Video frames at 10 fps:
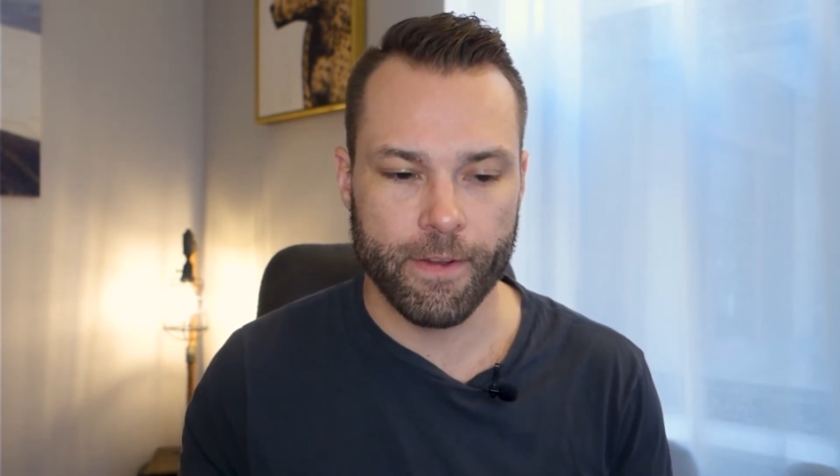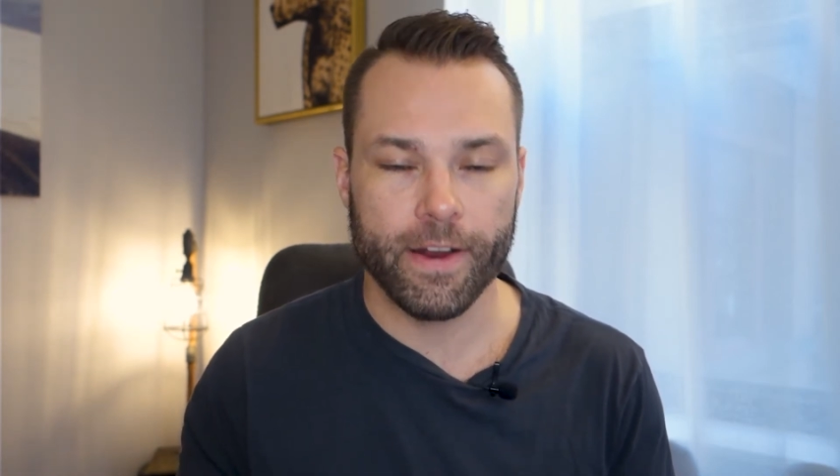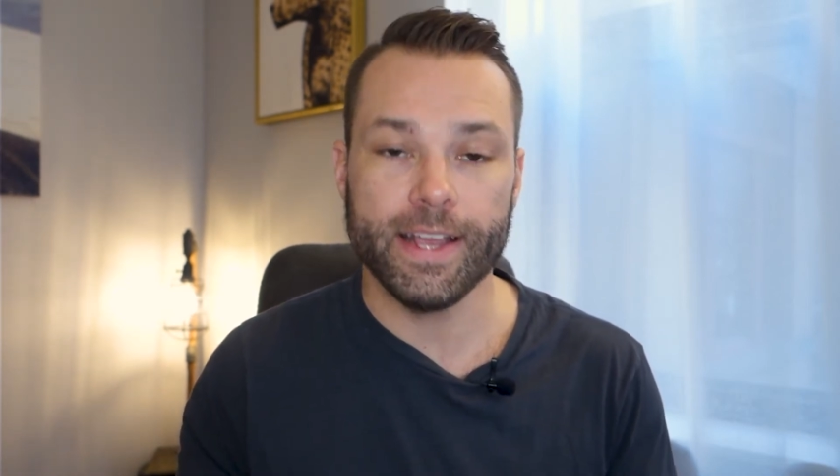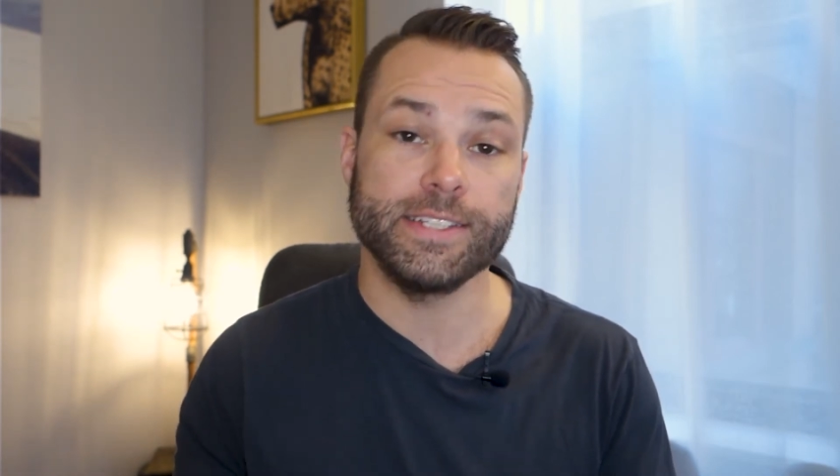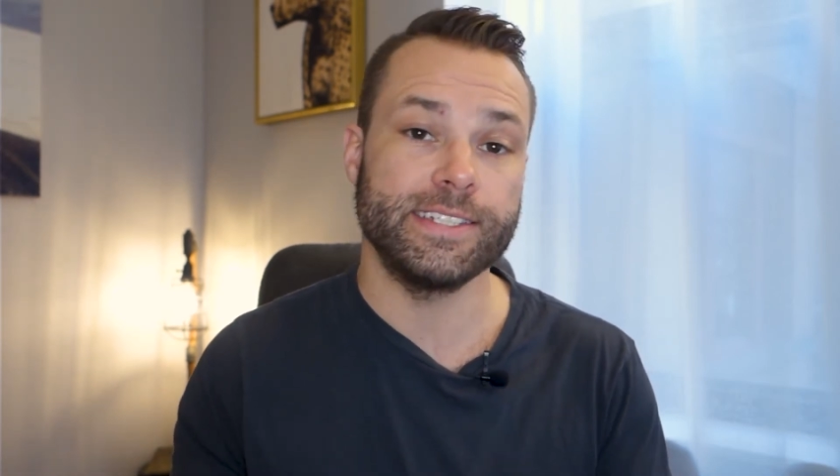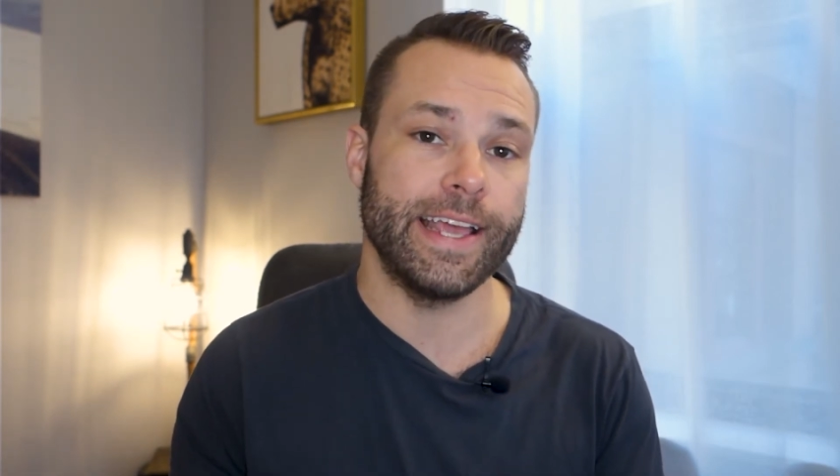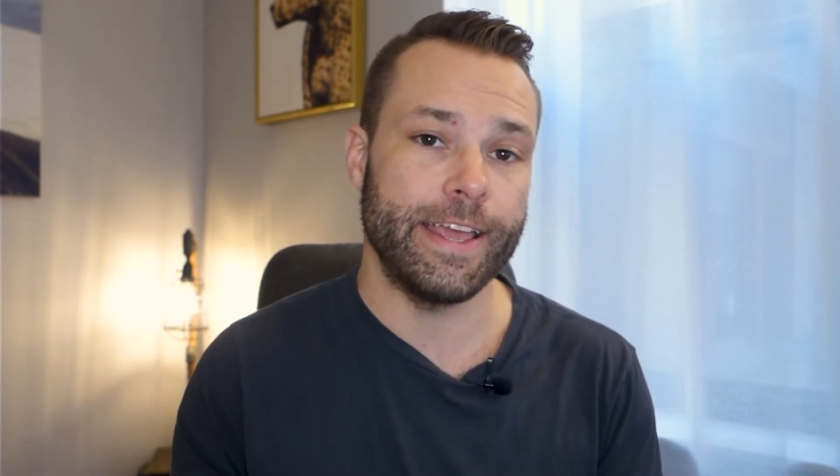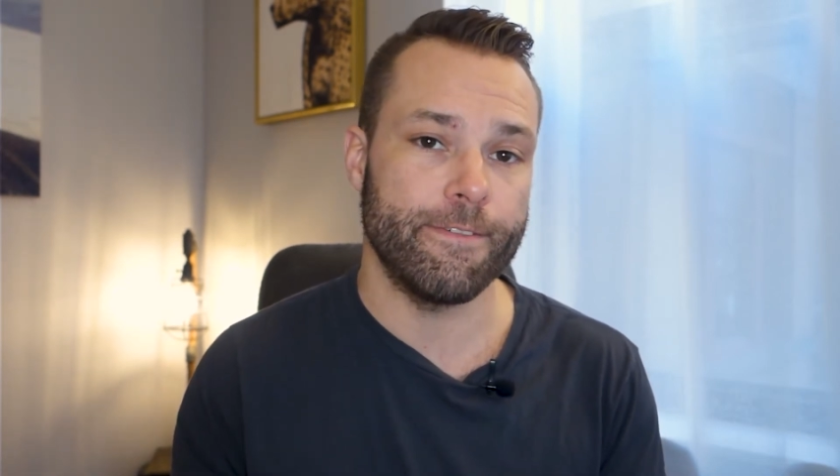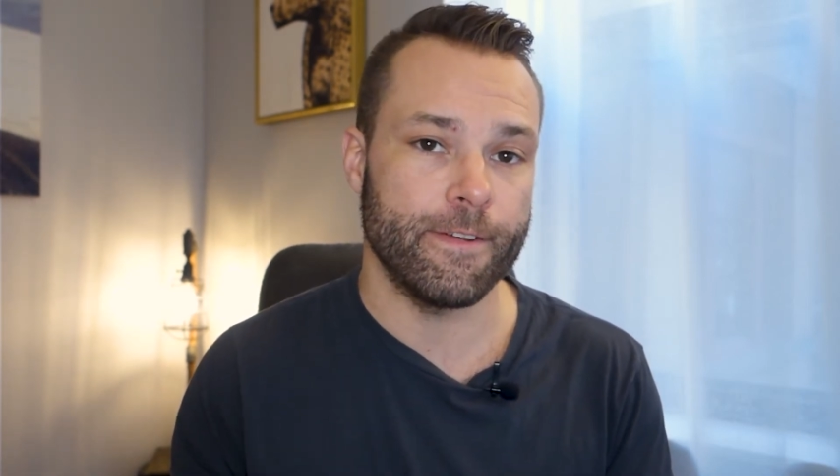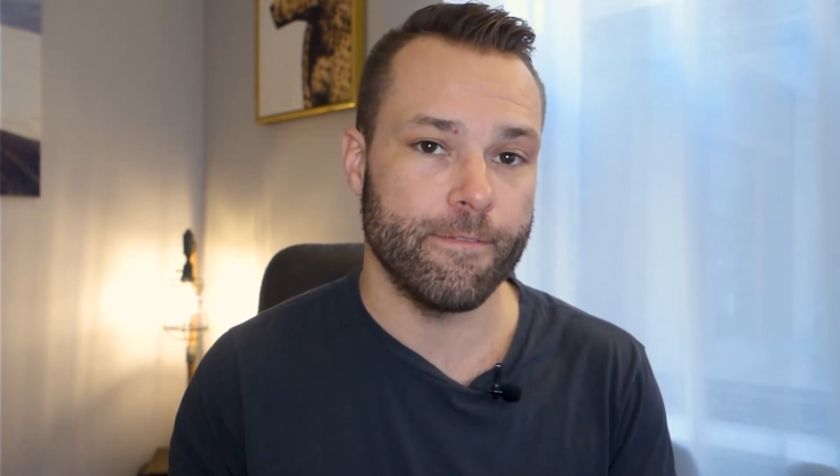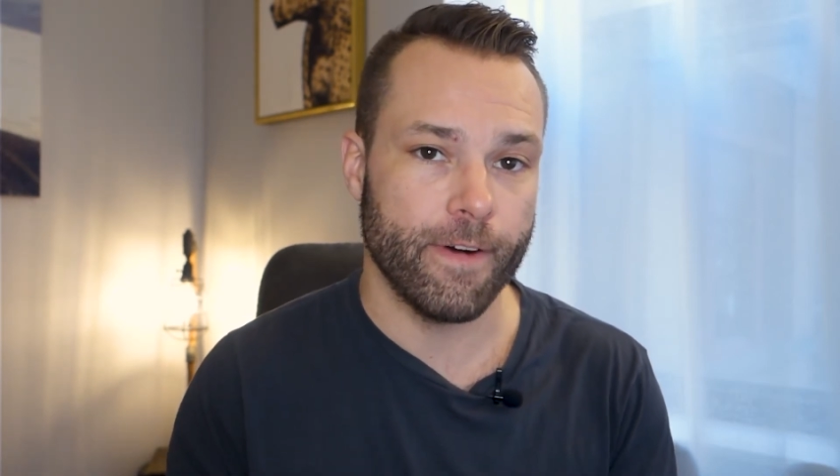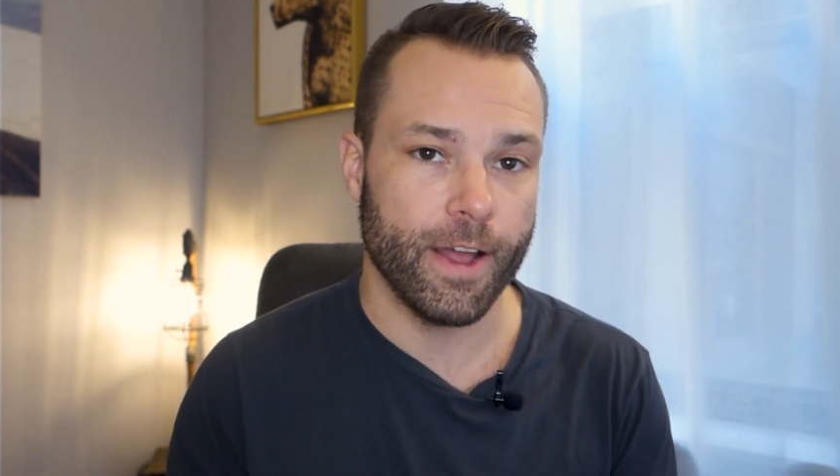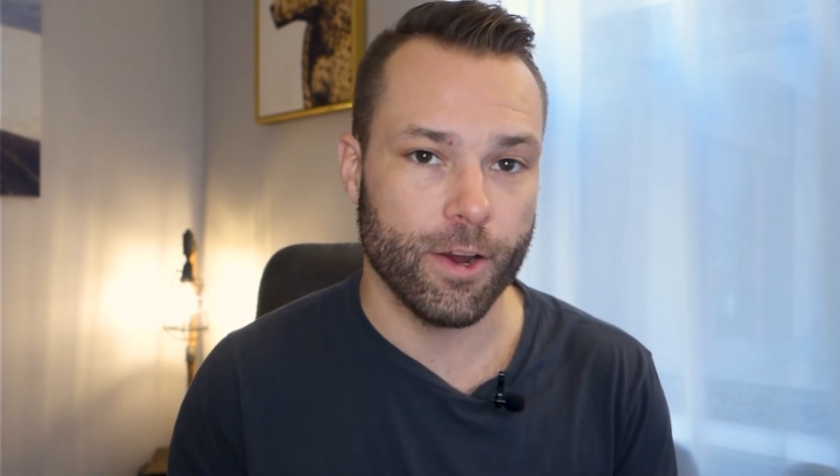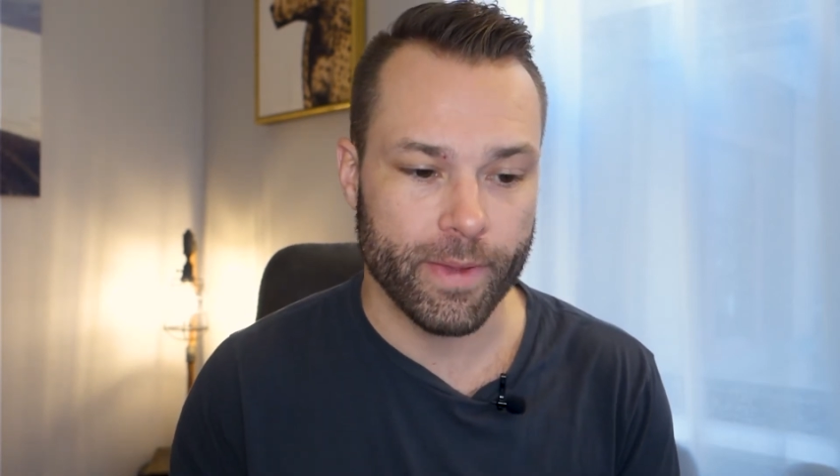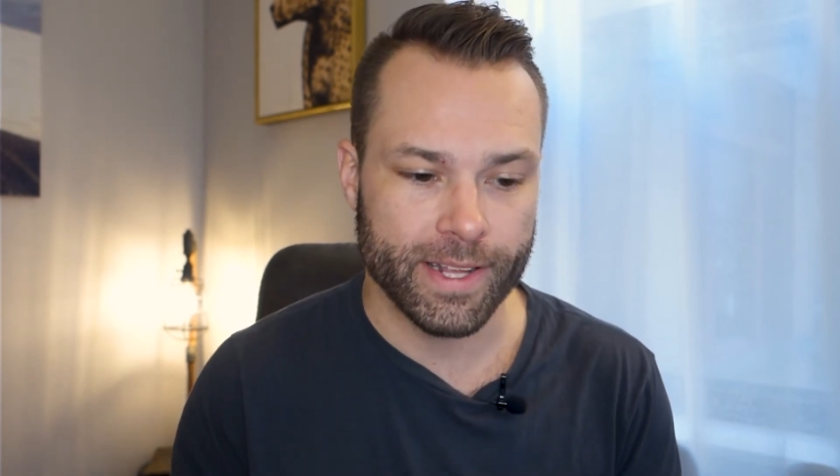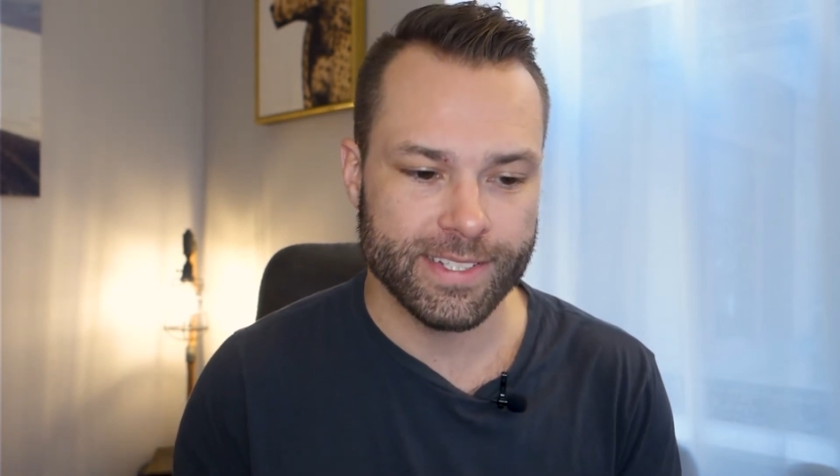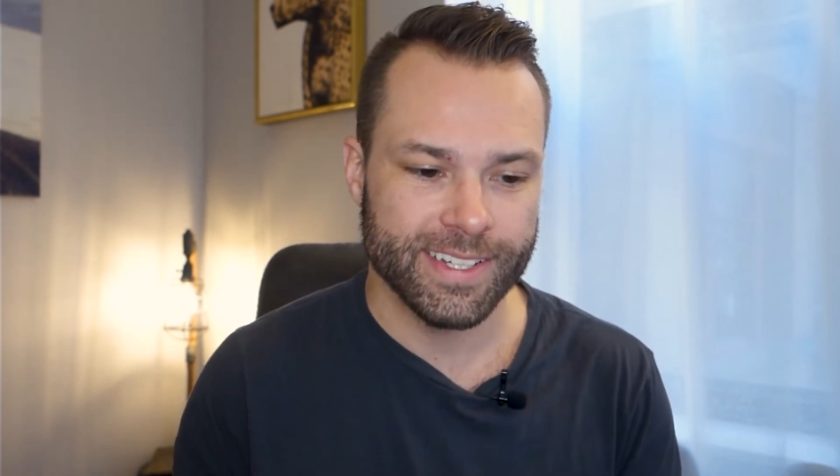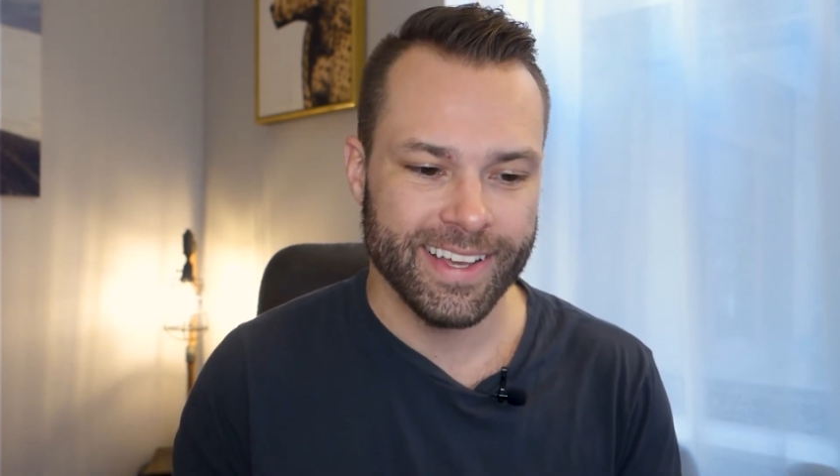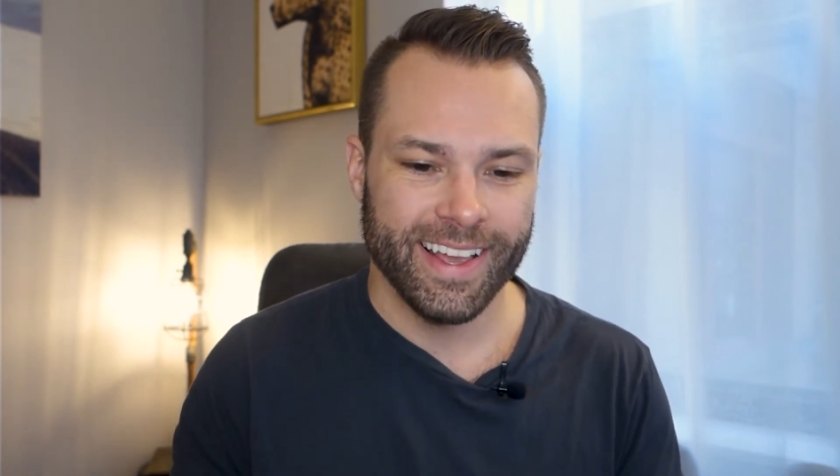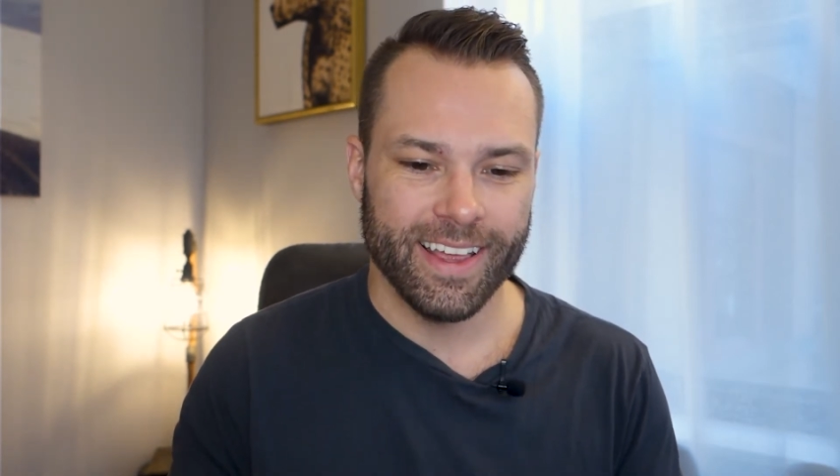very safe environment,